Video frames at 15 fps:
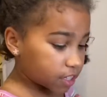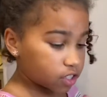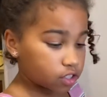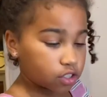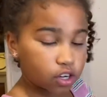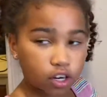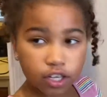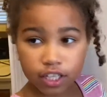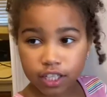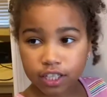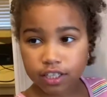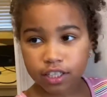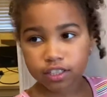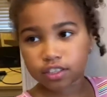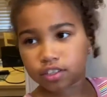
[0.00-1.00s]
dirty,
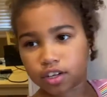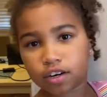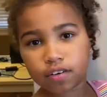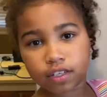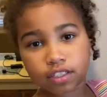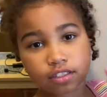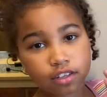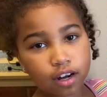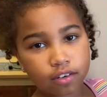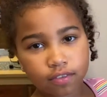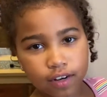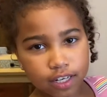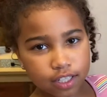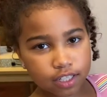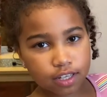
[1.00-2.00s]
then you know it's not
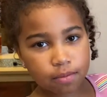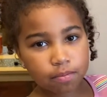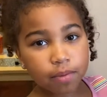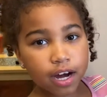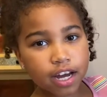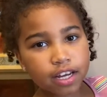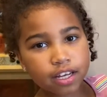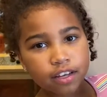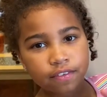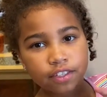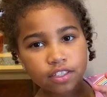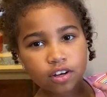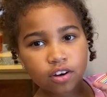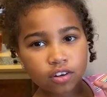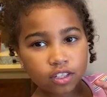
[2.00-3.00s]
ready. But if it's
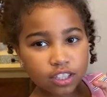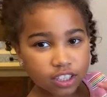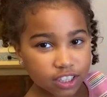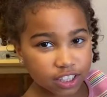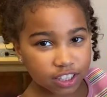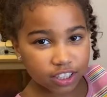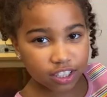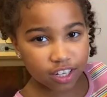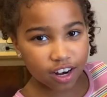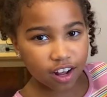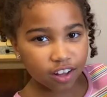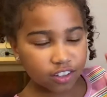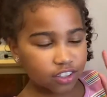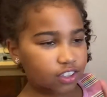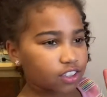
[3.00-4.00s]
all clear,
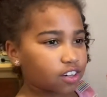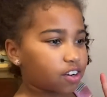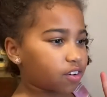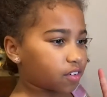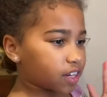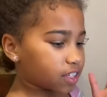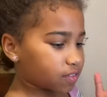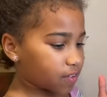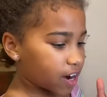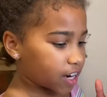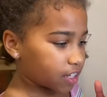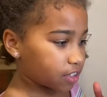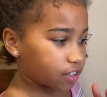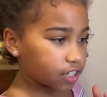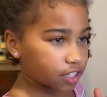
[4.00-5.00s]
then you know it's ready.
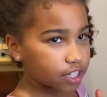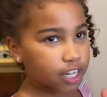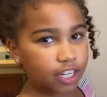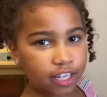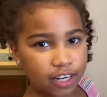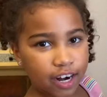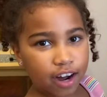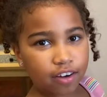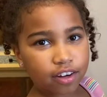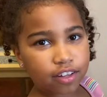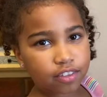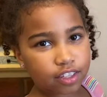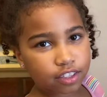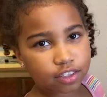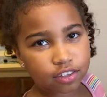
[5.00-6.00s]
You can take it out and
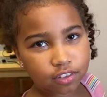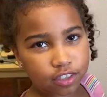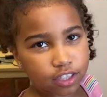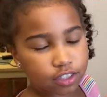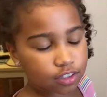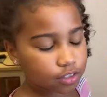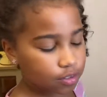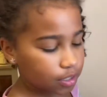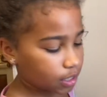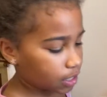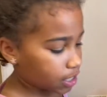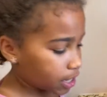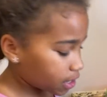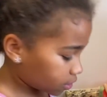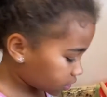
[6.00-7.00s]
then you don't need to do anything
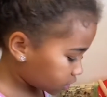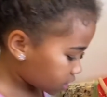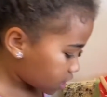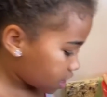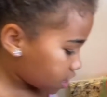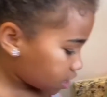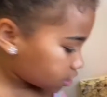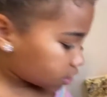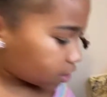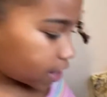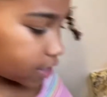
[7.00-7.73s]
else. So as